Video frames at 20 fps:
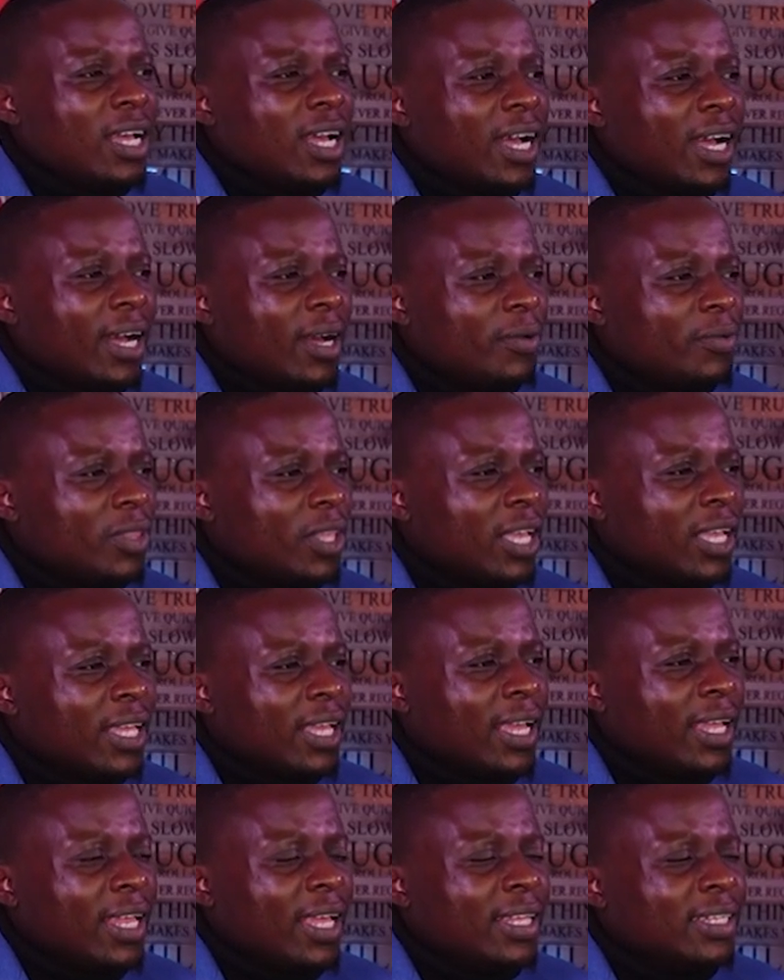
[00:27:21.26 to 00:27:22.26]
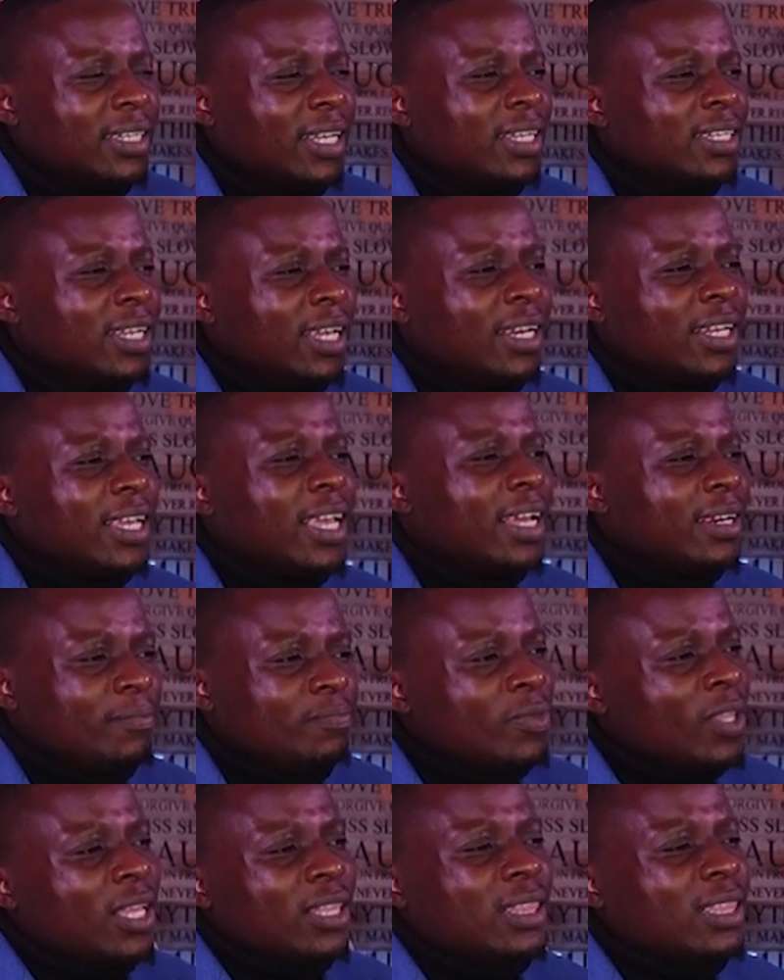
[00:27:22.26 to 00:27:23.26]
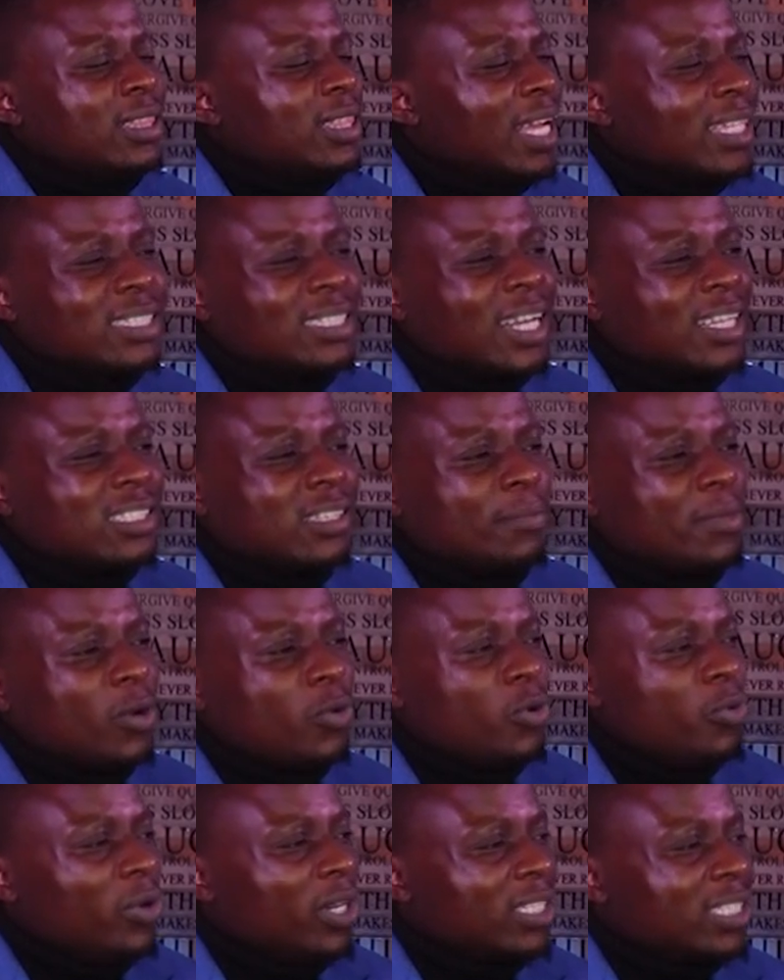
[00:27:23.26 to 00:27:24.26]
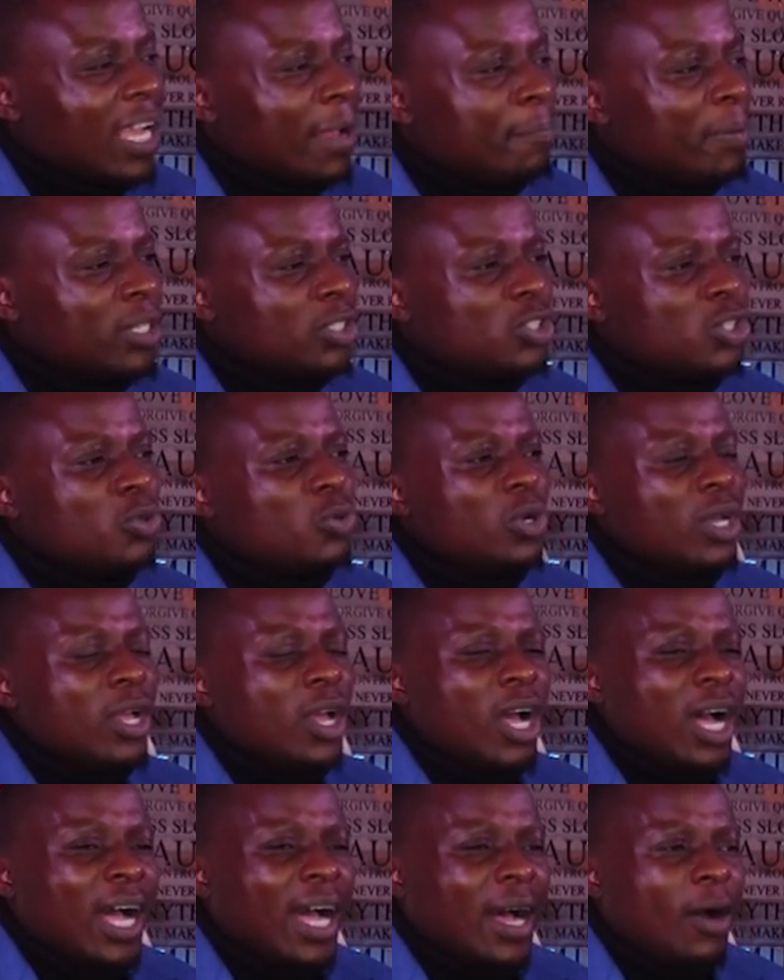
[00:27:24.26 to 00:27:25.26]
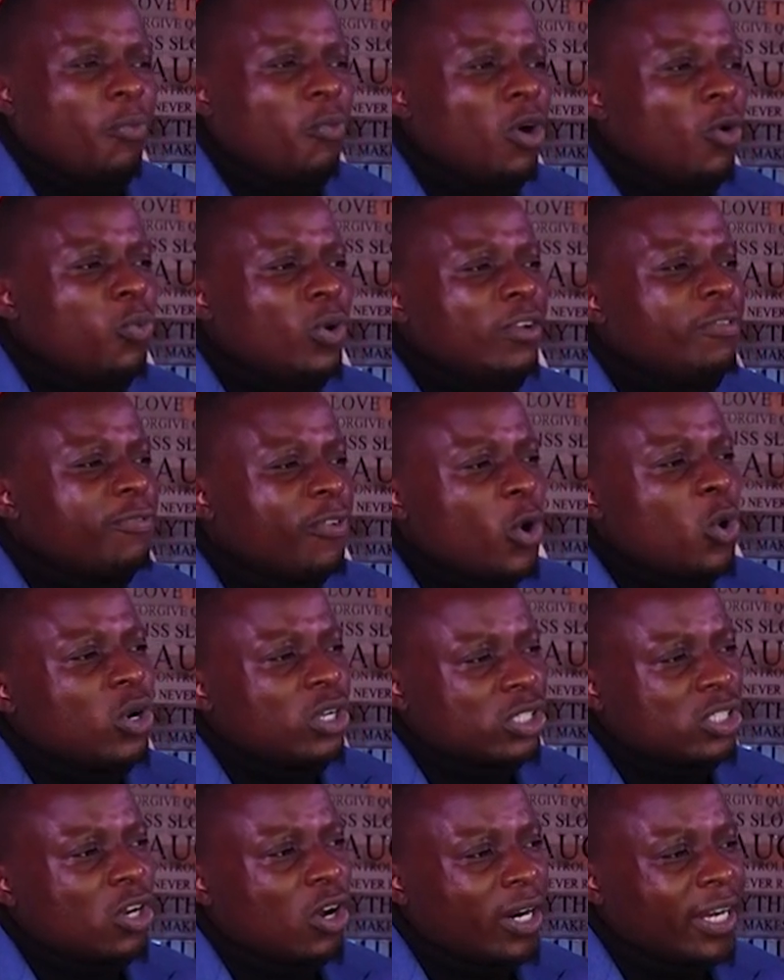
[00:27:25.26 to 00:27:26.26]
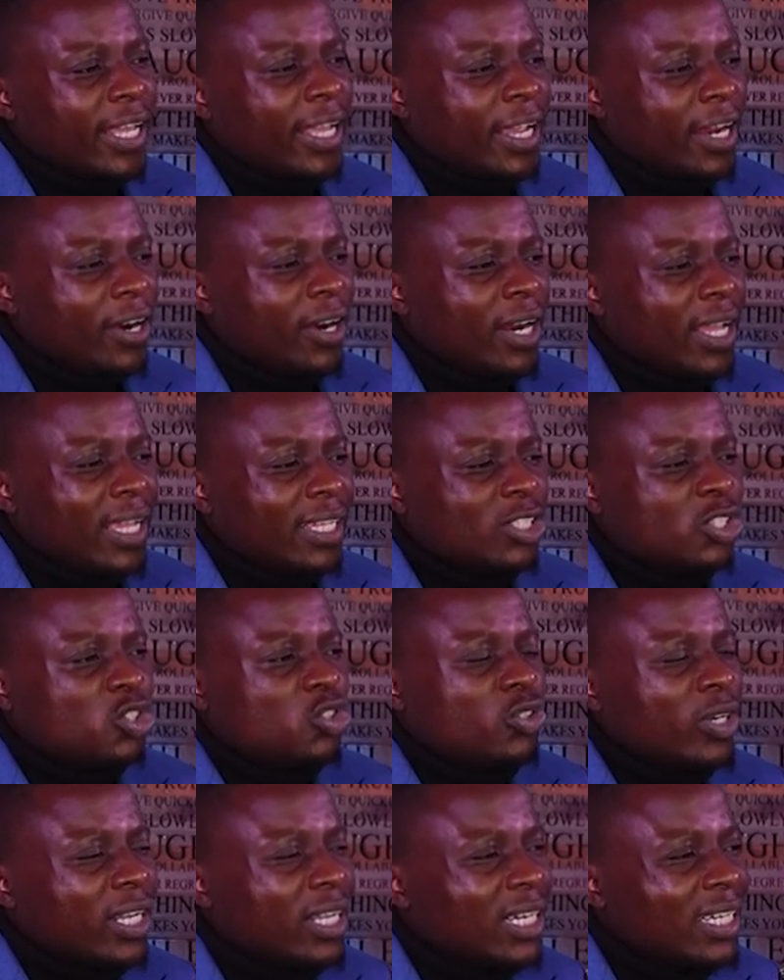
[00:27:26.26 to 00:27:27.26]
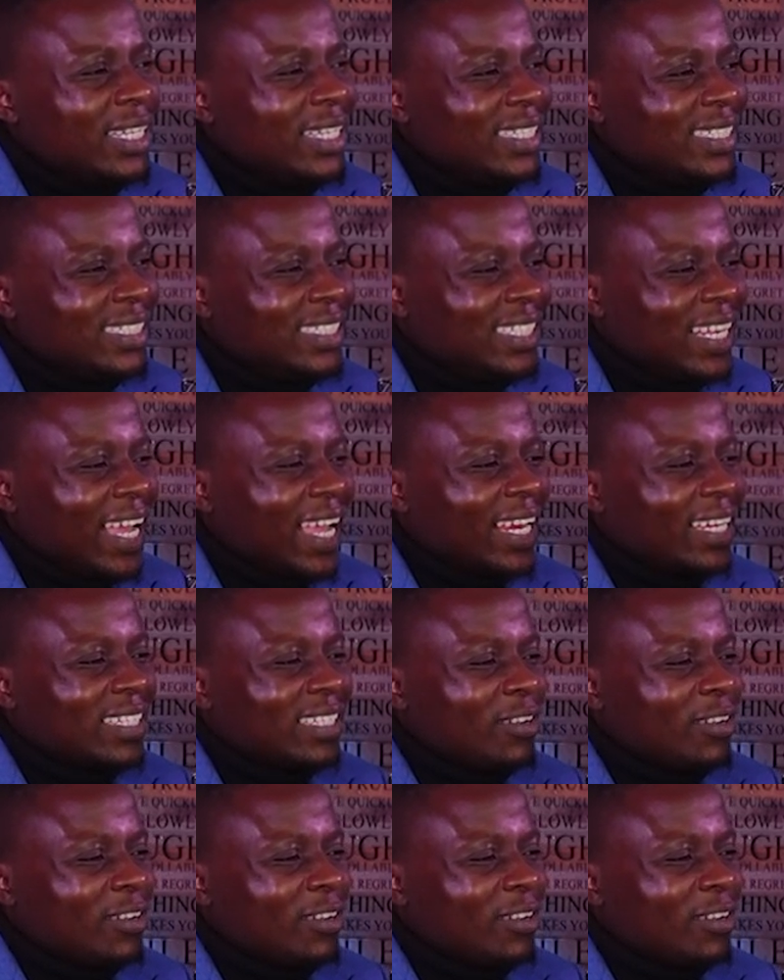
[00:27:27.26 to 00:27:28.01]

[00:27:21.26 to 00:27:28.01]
Um, and, and, and, again, that's not something that we really tap into. Uh, what we focus on here is strictly debt